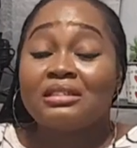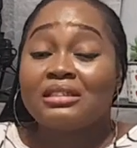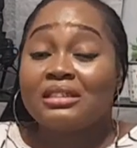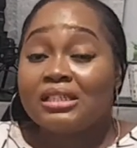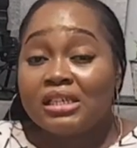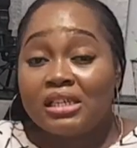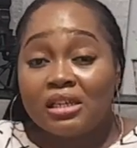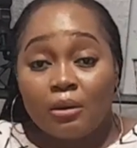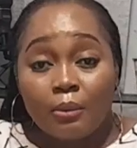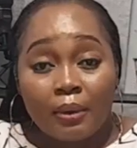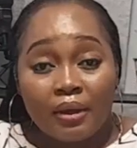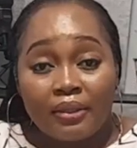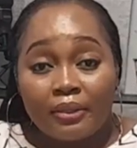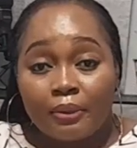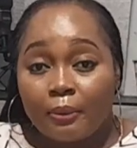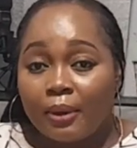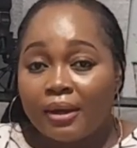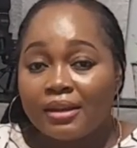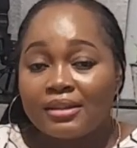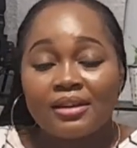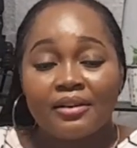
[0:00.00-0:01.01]
deal with
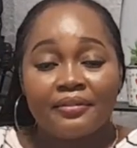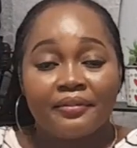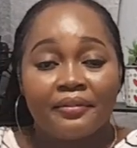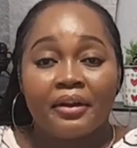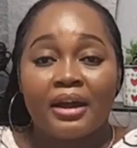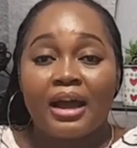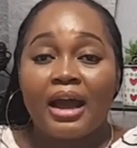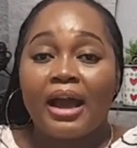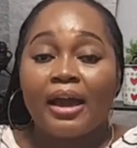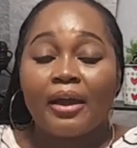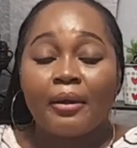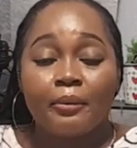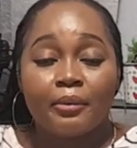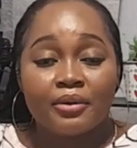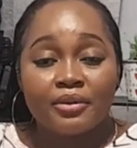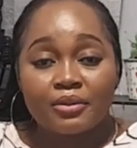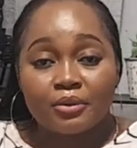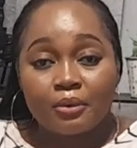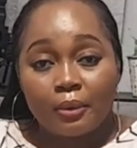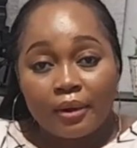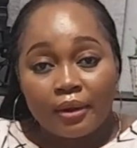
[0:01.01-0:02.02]
whatever I
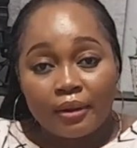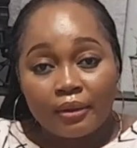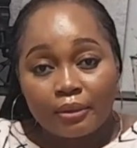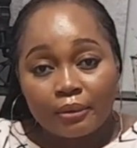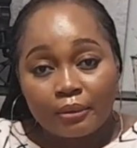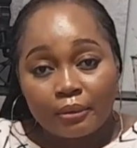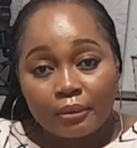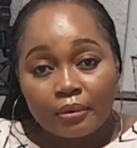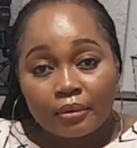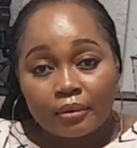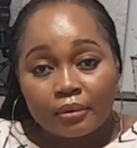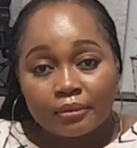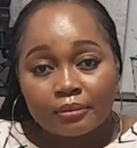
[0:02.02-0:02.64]
was going through.